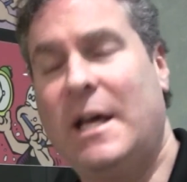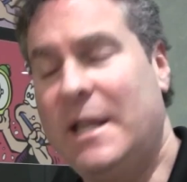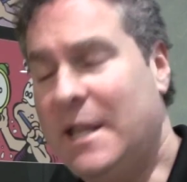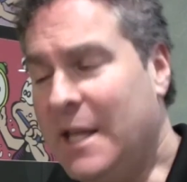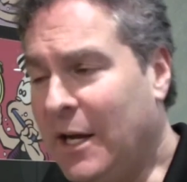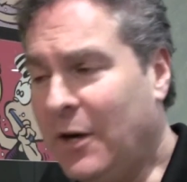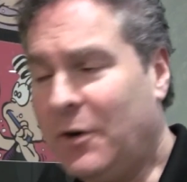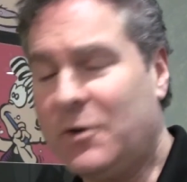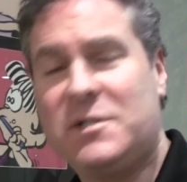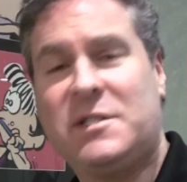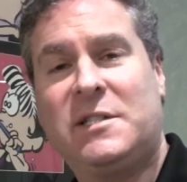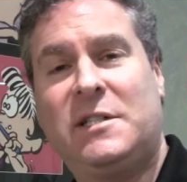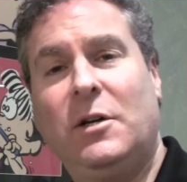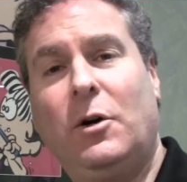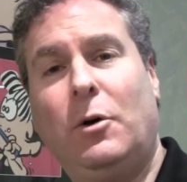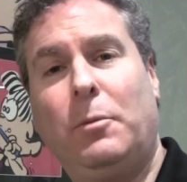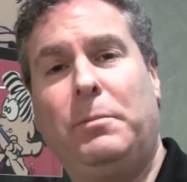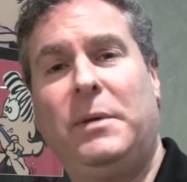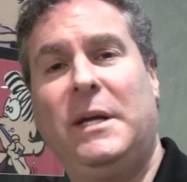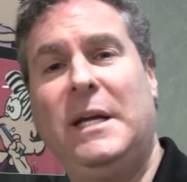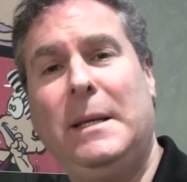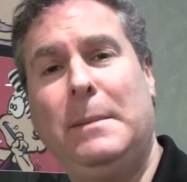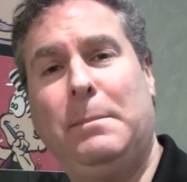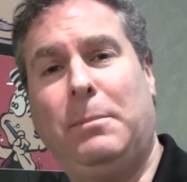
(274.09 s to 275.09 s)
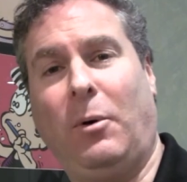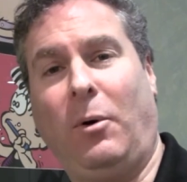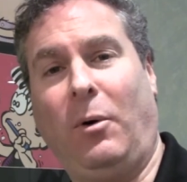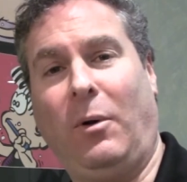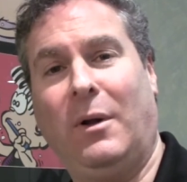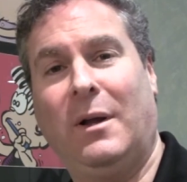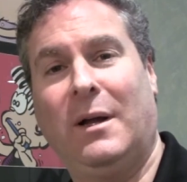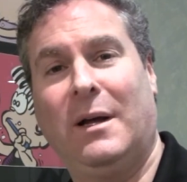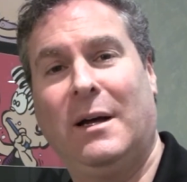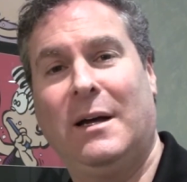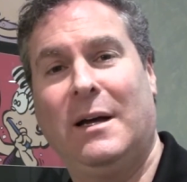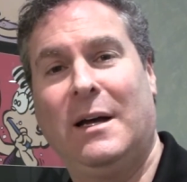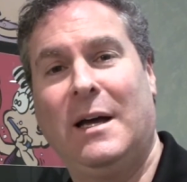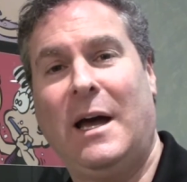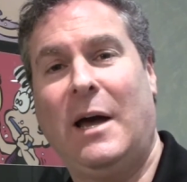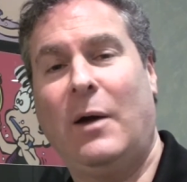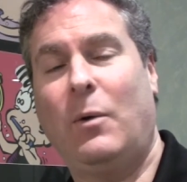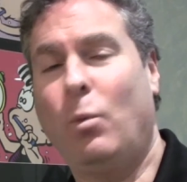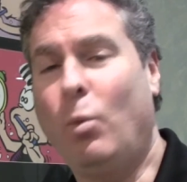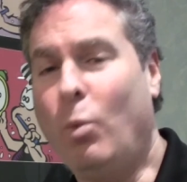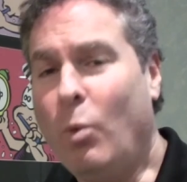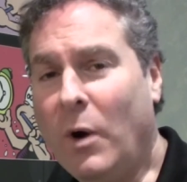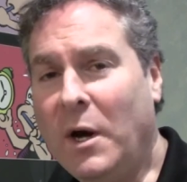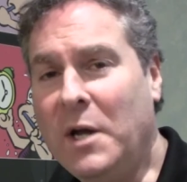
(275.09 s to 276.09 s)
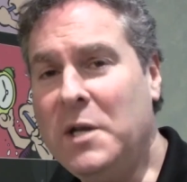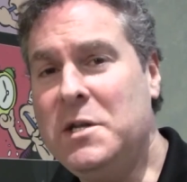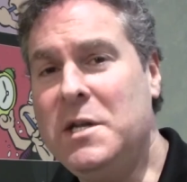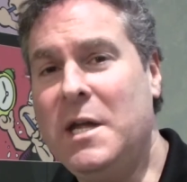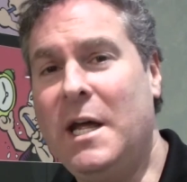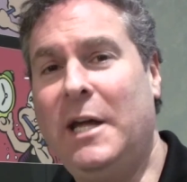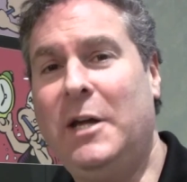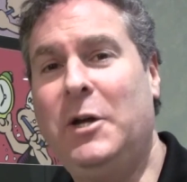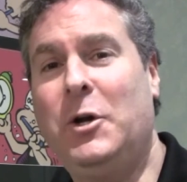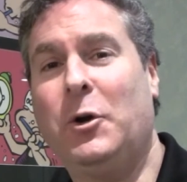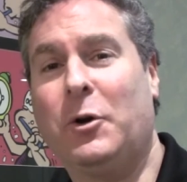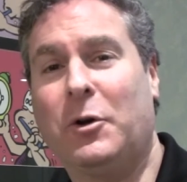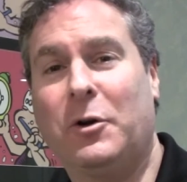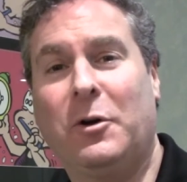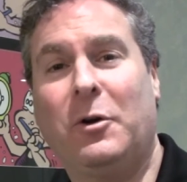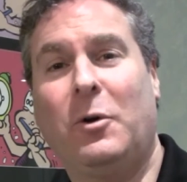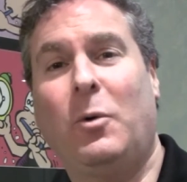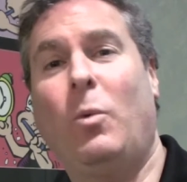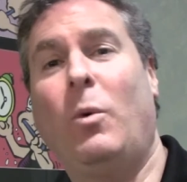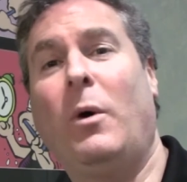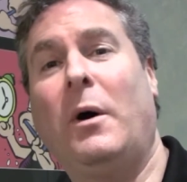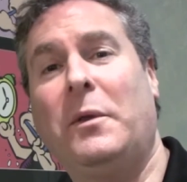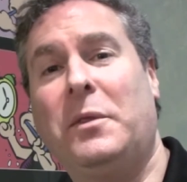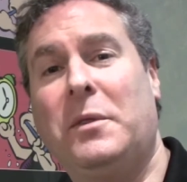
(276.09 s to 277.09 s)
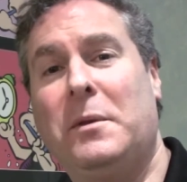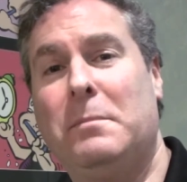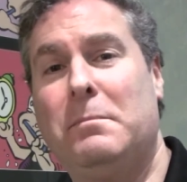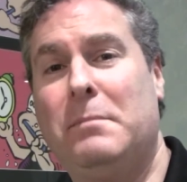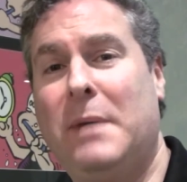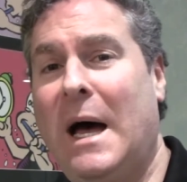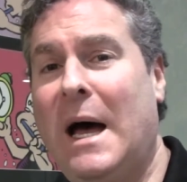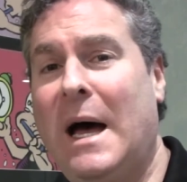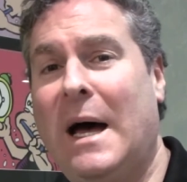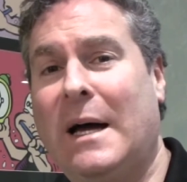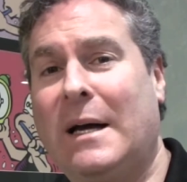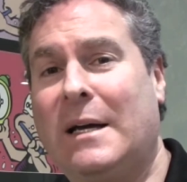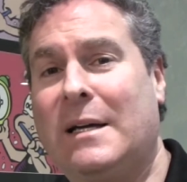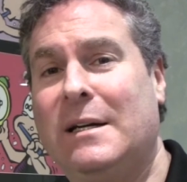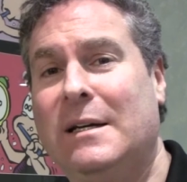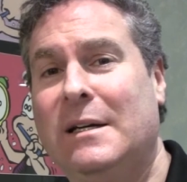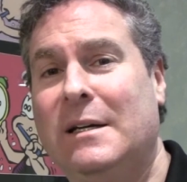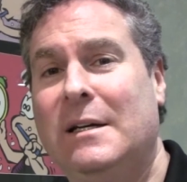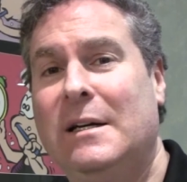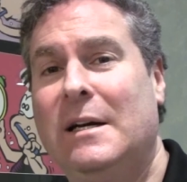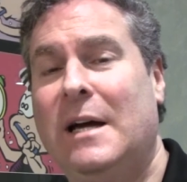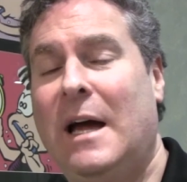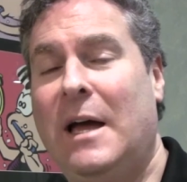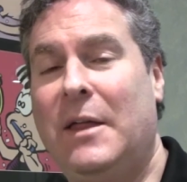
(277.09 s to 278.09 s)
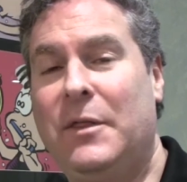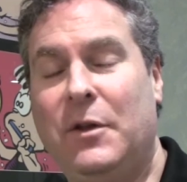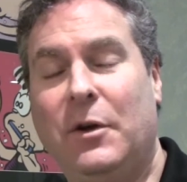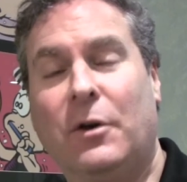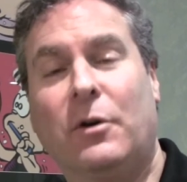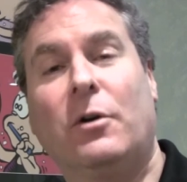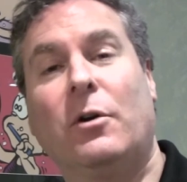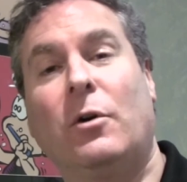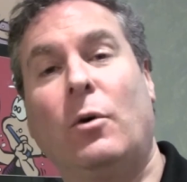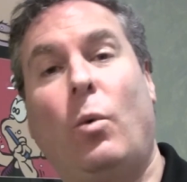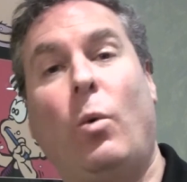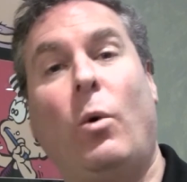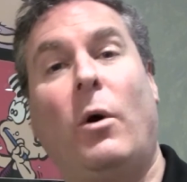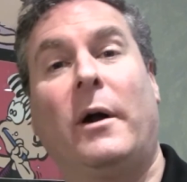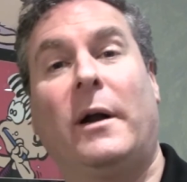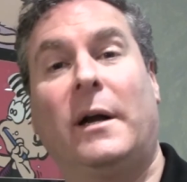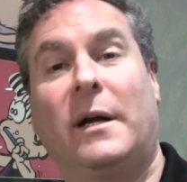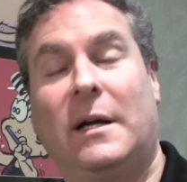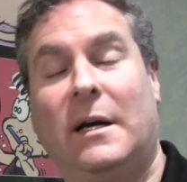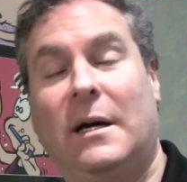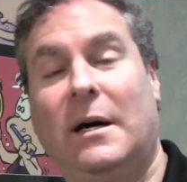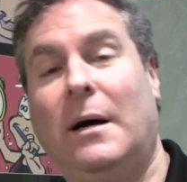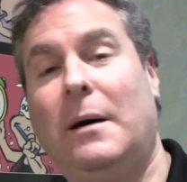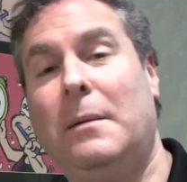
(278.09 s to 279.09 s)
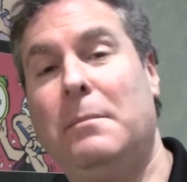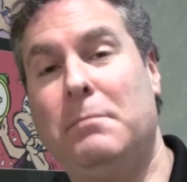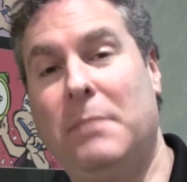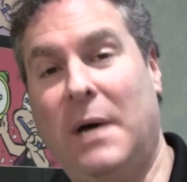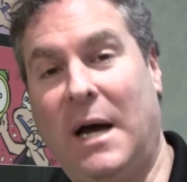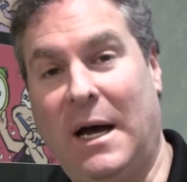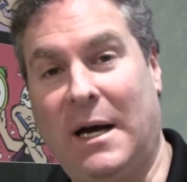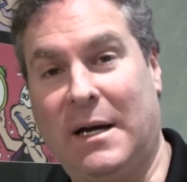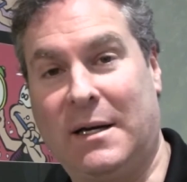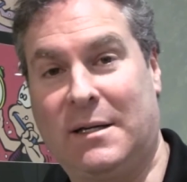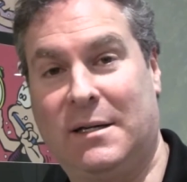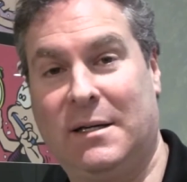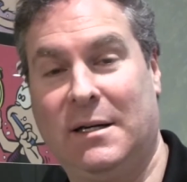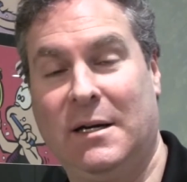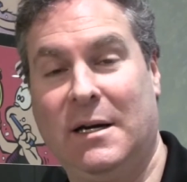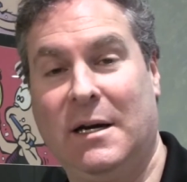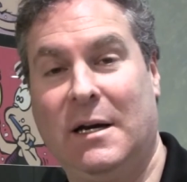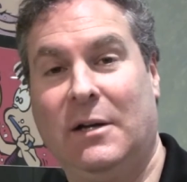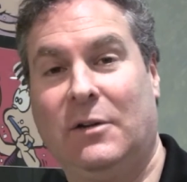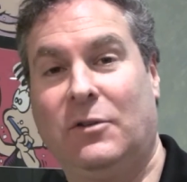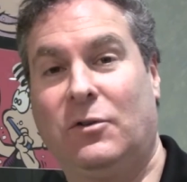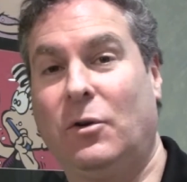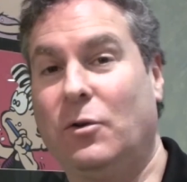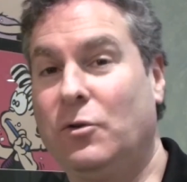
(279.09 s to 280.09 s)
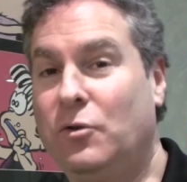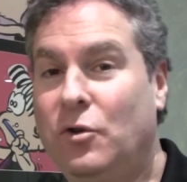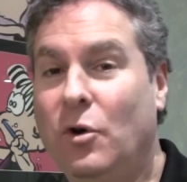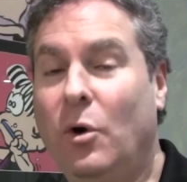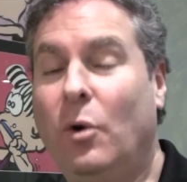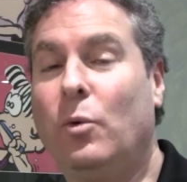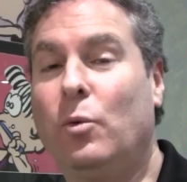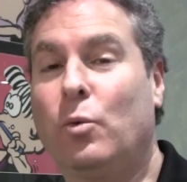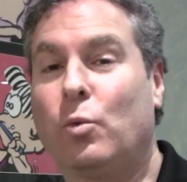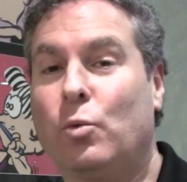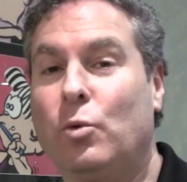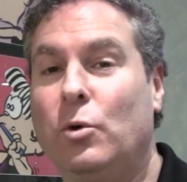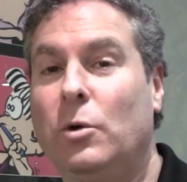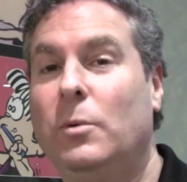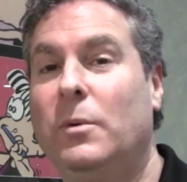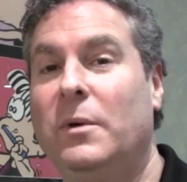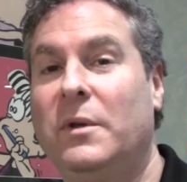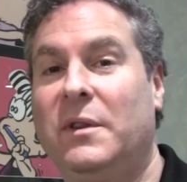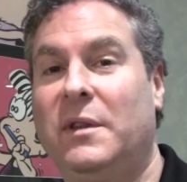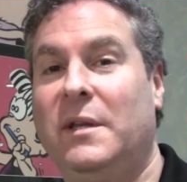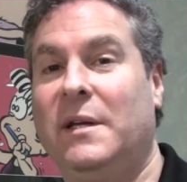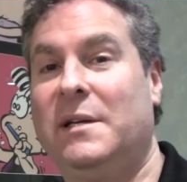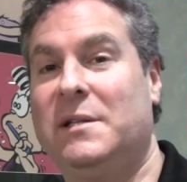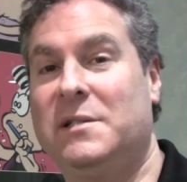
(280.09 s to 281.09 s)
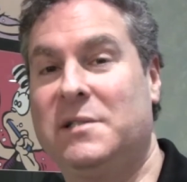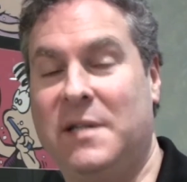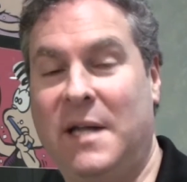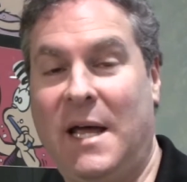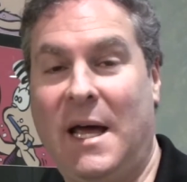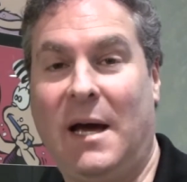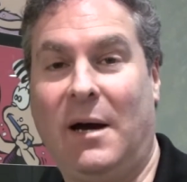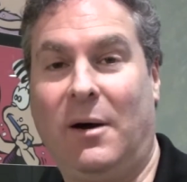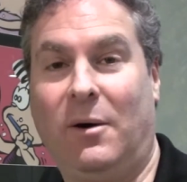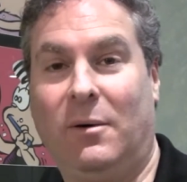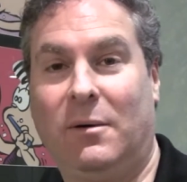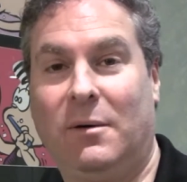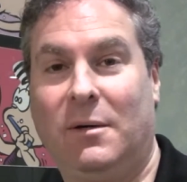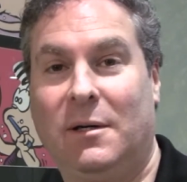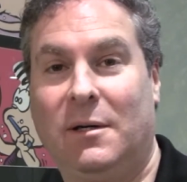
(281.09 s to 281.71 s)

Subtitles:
They are still people, and one day you're going to want them back, and they're going to want to come back. So don't ruin things now.